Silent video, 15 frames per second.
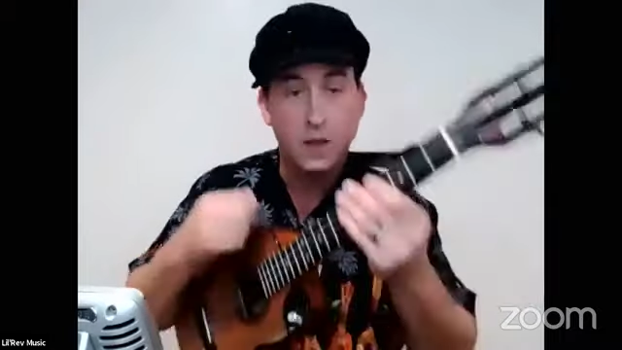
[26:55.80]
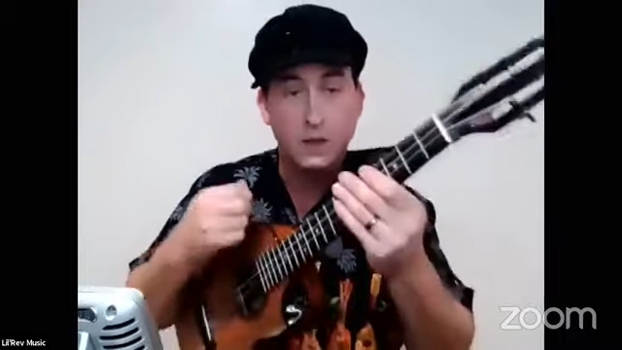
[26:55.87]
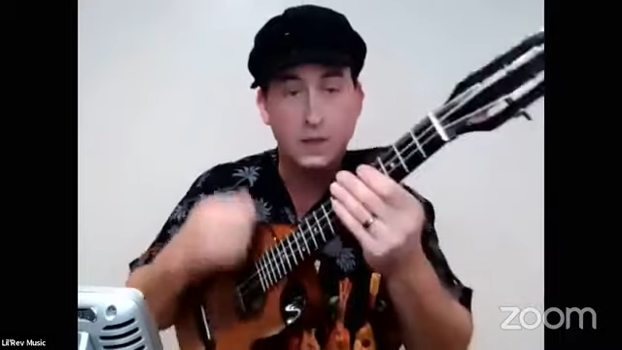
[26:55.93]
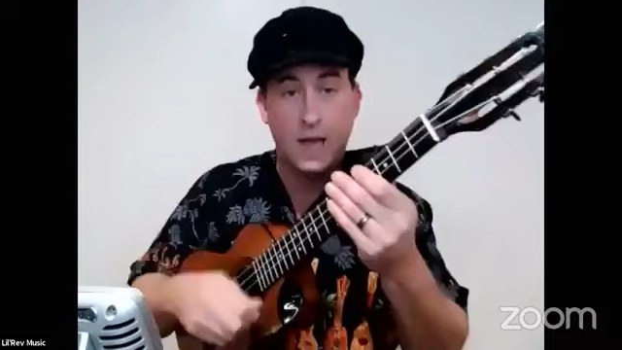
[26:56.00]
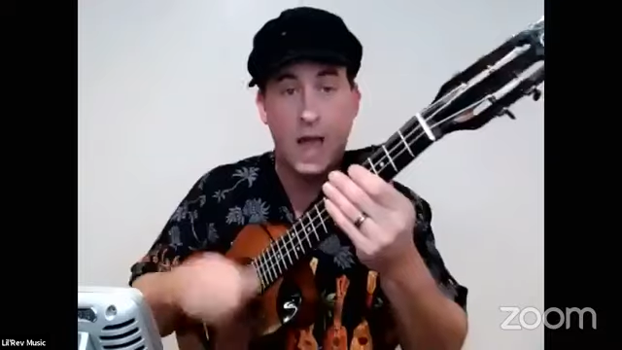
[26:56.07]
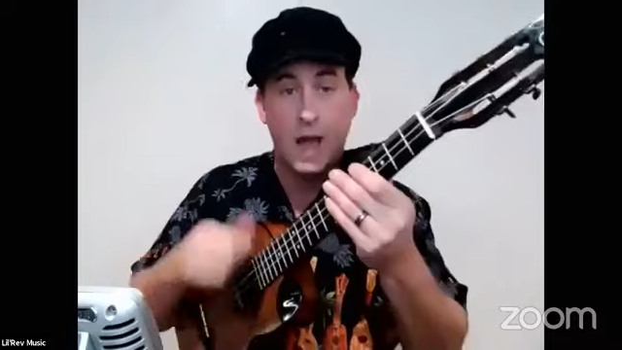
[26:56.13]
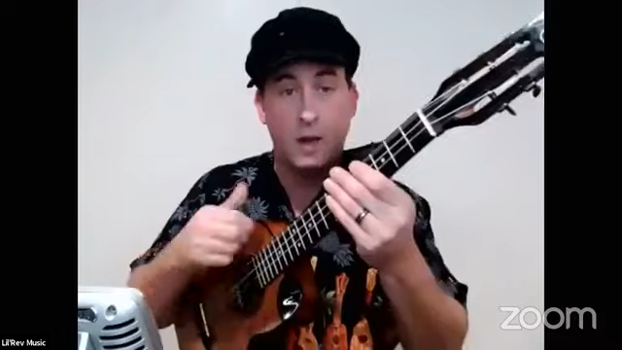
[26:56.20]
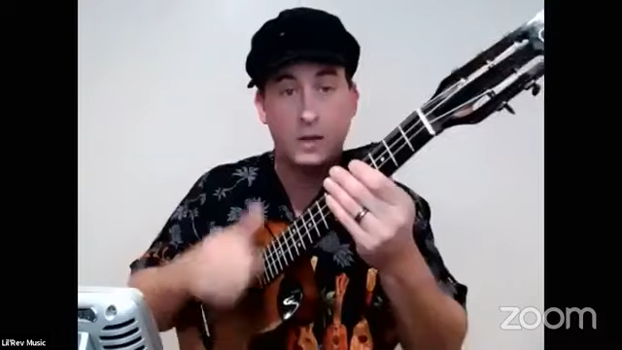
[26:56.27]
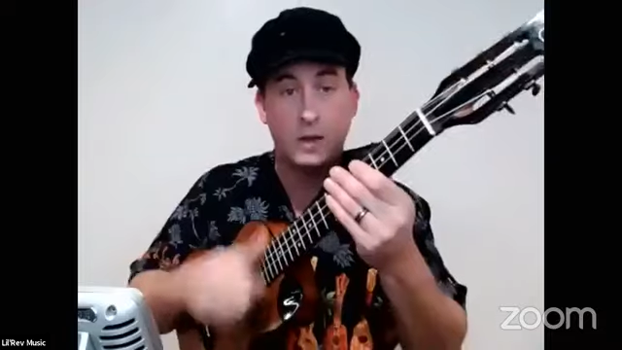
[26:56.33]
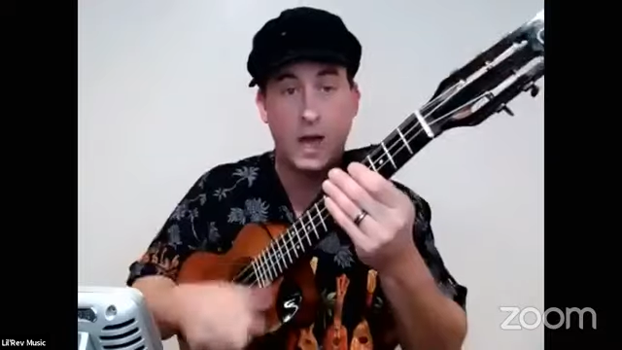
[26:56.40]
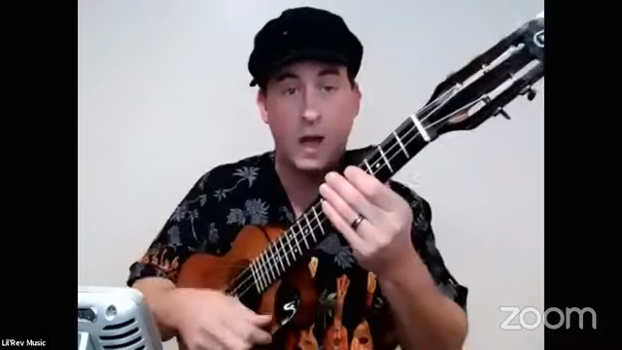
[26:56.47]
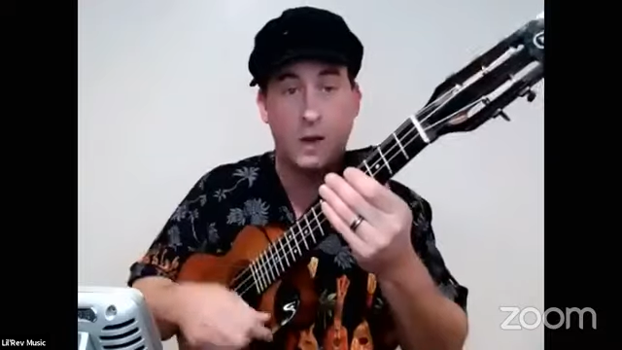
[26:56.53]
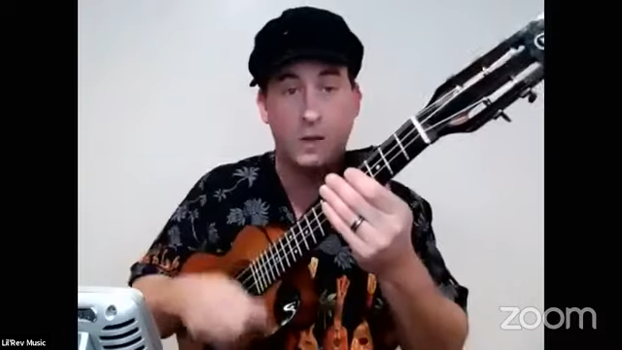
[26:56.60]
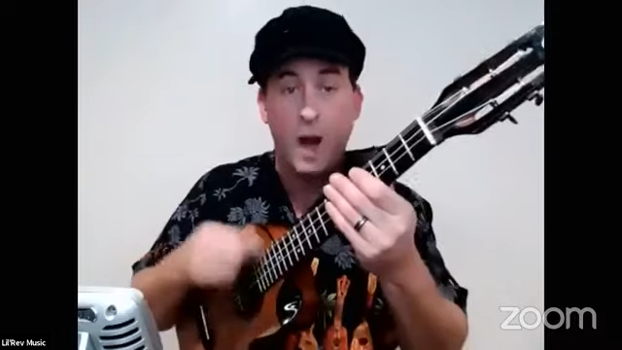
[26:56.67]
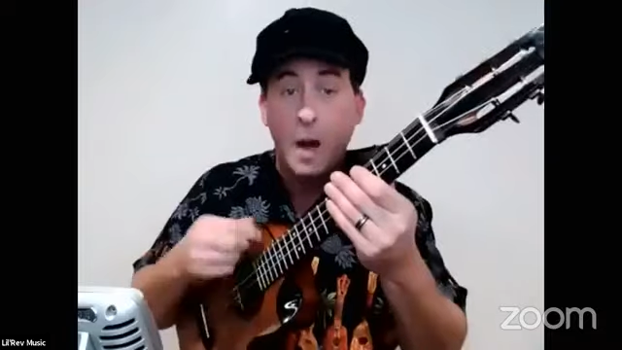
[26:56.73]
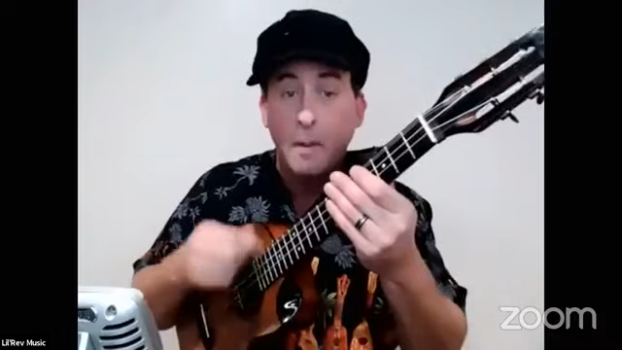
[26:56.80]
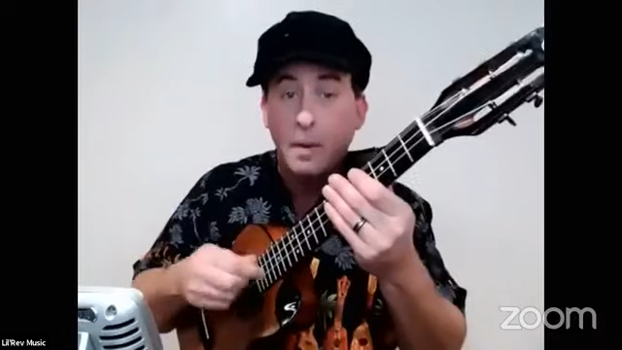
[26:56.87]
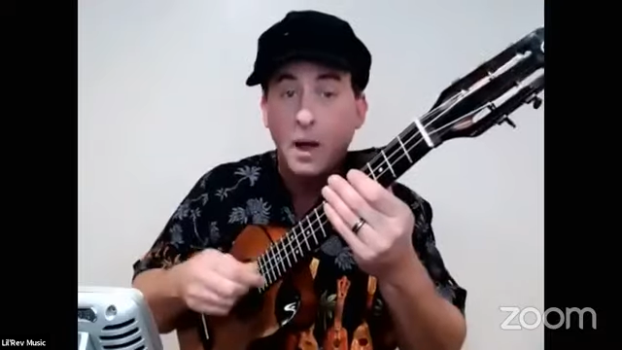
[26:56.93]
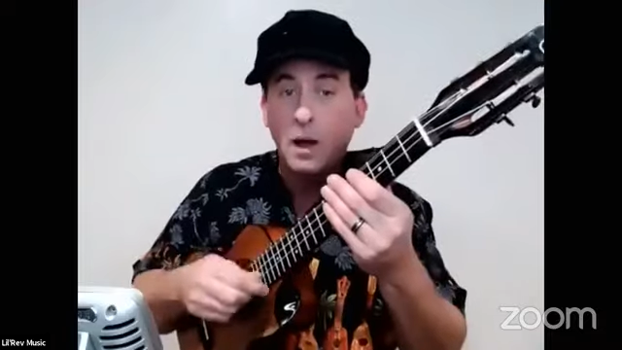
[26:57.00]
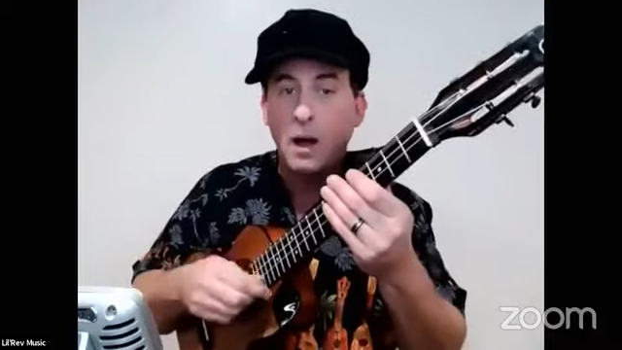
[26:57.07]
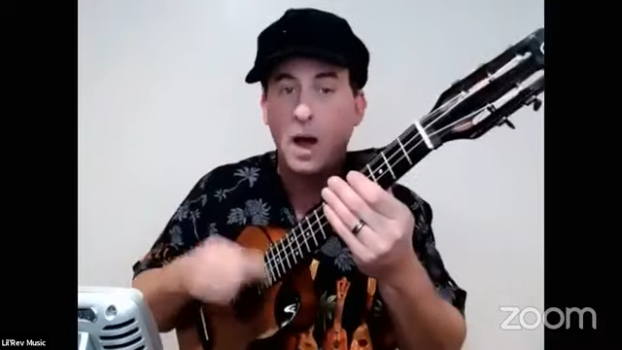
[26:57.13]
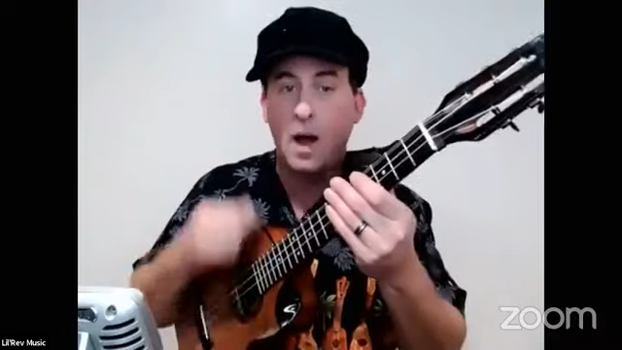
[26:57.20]
Down, down,
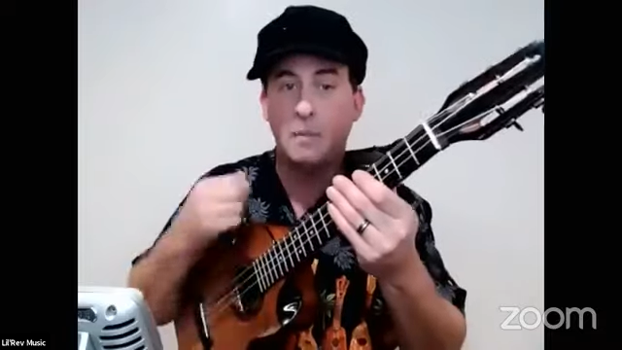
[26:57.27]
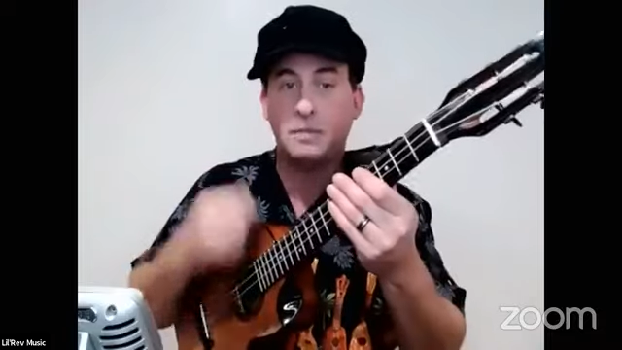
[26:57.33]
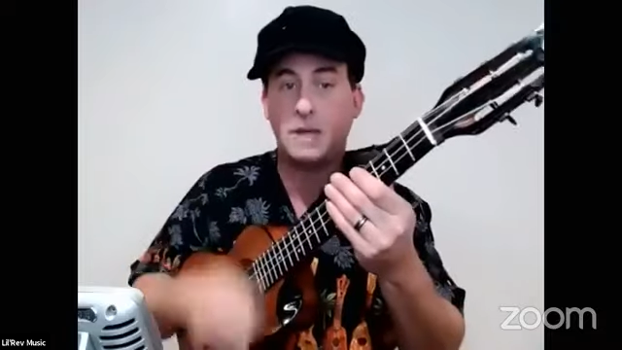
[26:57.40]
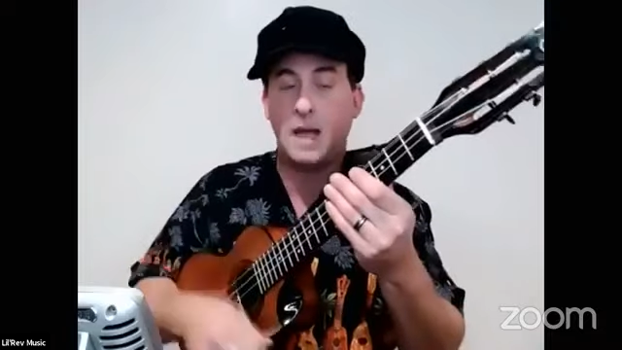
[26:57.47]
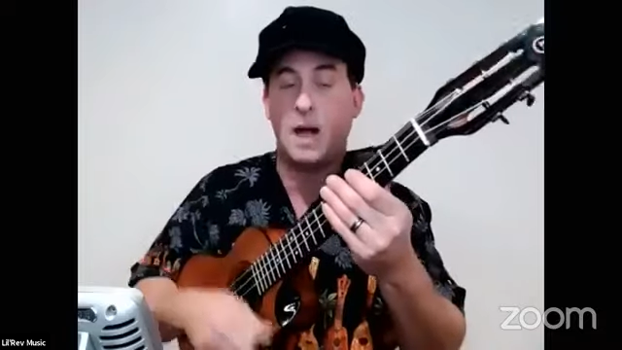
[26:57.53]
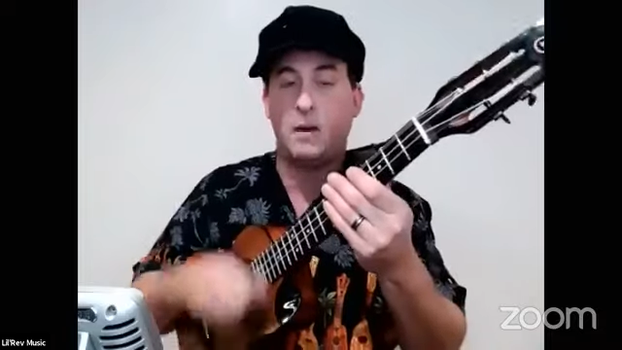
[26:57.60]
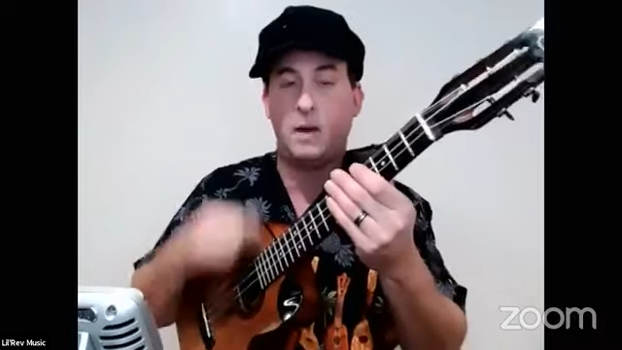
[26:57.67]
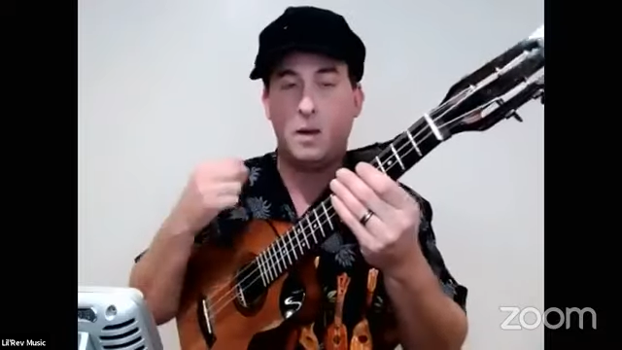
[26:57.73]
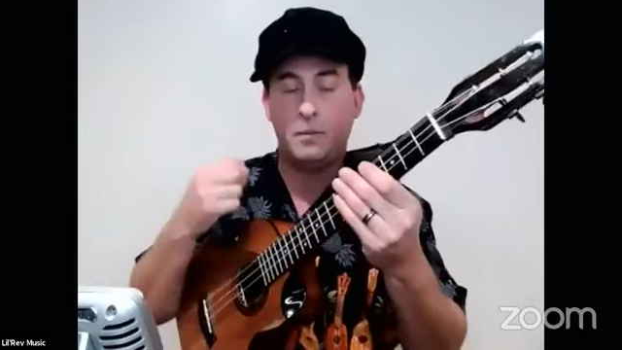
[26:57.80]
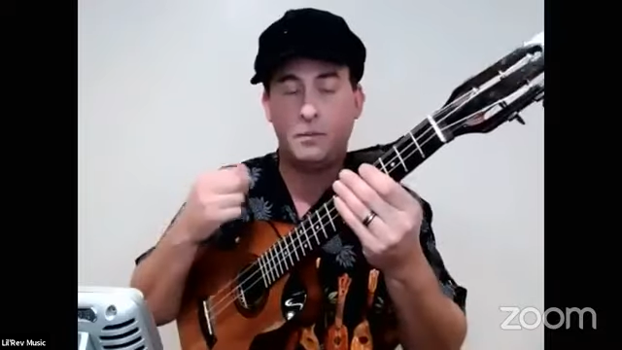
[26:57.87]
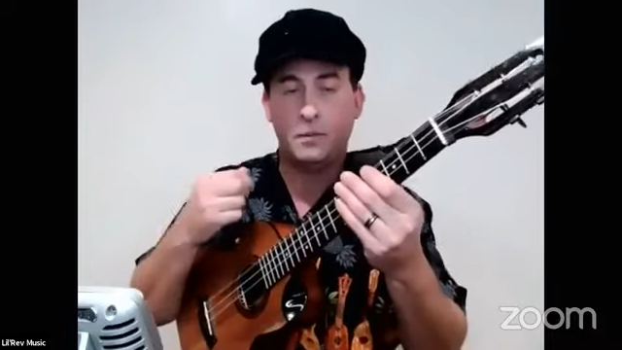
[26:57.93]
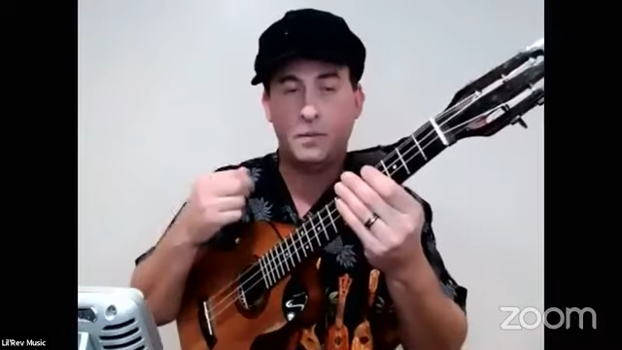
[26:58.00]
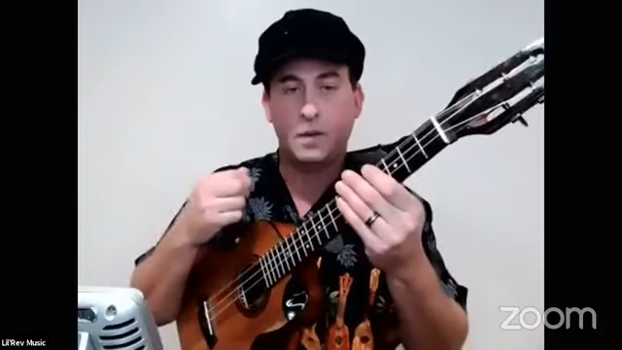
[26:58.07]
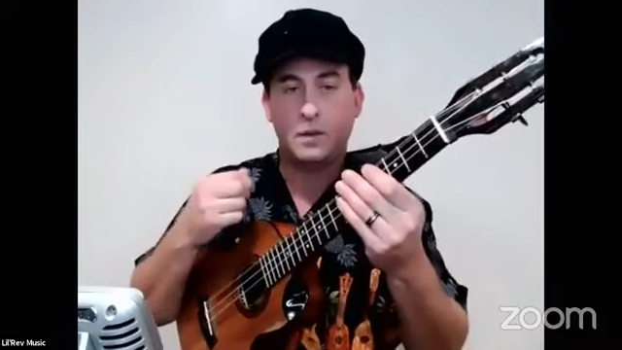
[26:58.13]
up, up, down, up.